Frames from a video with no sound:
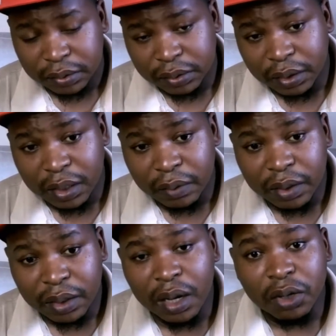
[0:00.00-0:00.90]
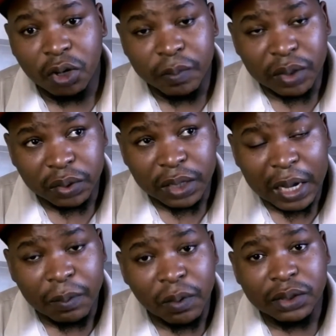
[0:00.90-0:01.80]
either way, Robert
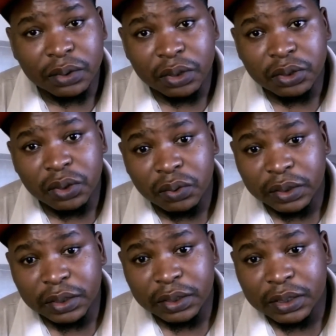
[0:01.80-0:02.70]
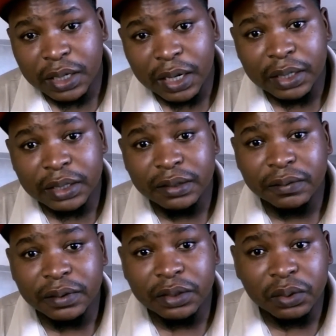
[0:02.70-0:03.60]
Mugabe was also ruling his country,
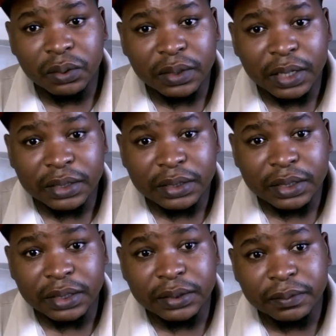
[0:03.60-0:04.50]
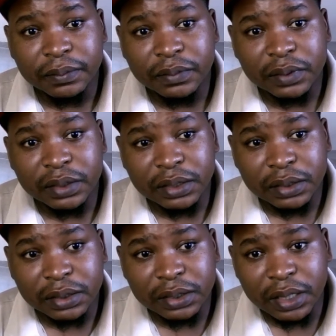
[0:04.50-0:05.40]
even though that they
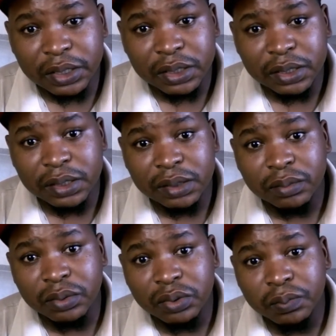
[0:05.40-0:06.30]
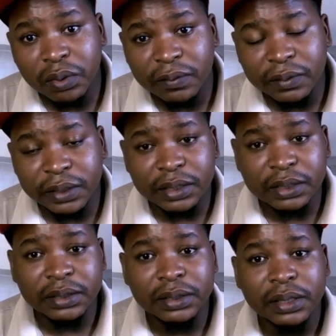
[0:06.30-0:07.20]
sanctioned him to poverty,
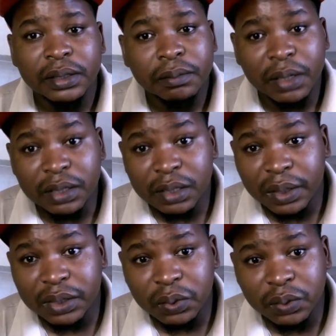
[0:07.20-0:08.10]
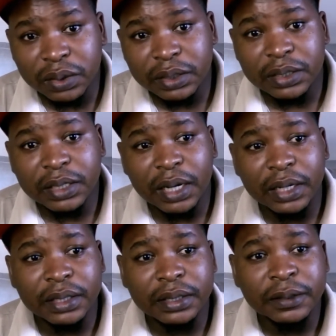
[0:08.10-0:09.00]
but he was ruling his
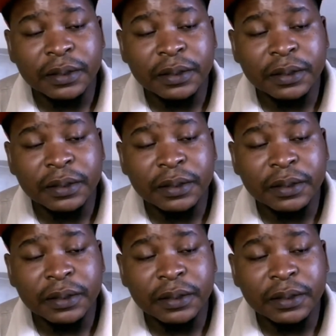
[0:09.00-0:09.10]
country.